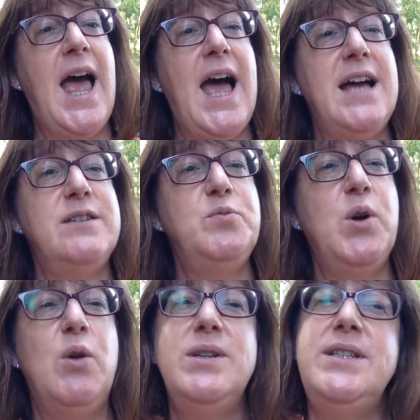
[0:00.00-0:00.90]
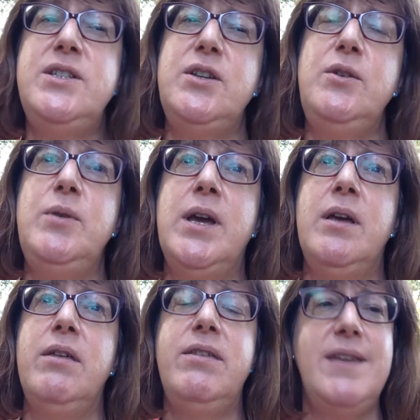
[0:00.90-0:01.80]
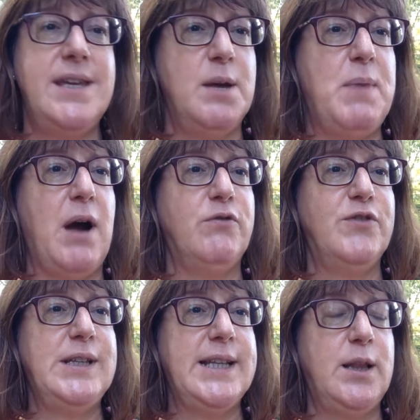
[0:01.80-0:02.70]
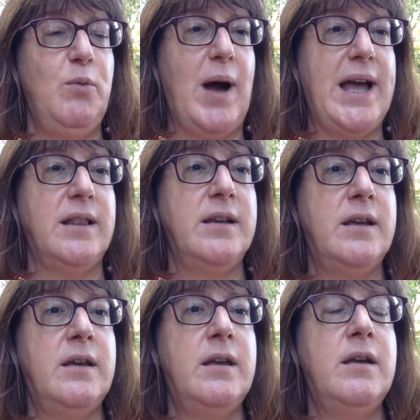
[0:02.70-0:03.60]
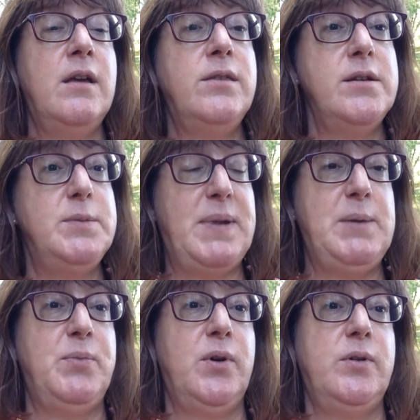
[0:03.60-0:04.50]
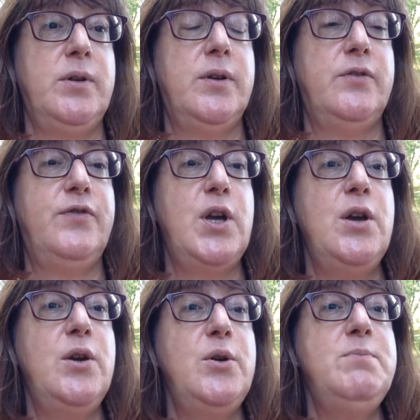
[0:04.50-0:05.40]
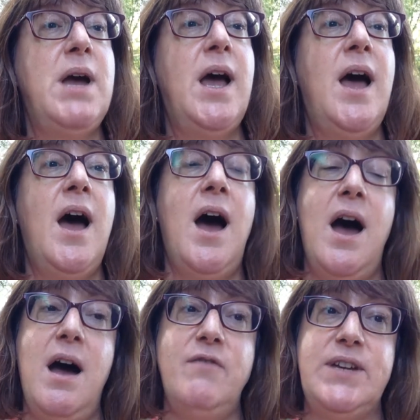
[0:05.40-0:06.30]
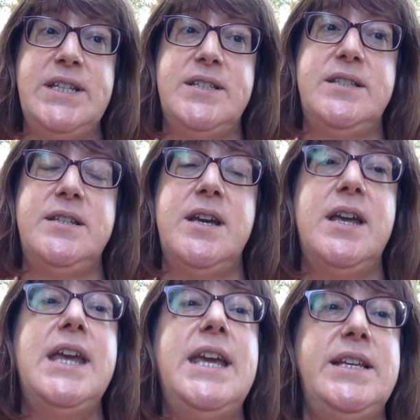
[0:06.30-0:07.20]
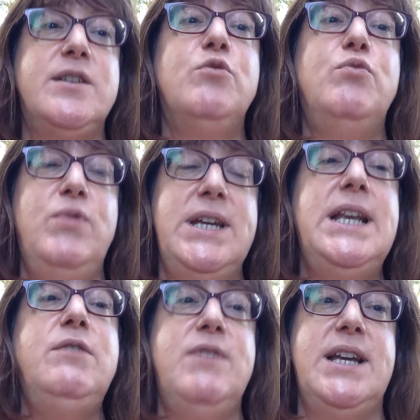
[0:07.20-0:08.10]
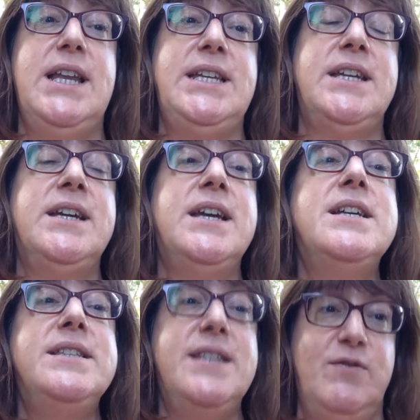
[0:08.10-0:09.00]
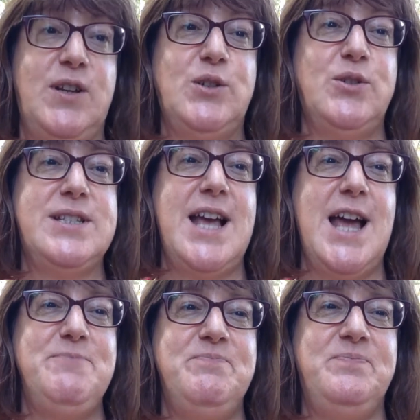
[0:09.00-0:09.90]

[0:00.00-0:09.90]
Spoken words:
and we're going to think about for a little while those people for whom harvest is a really, really difficult time.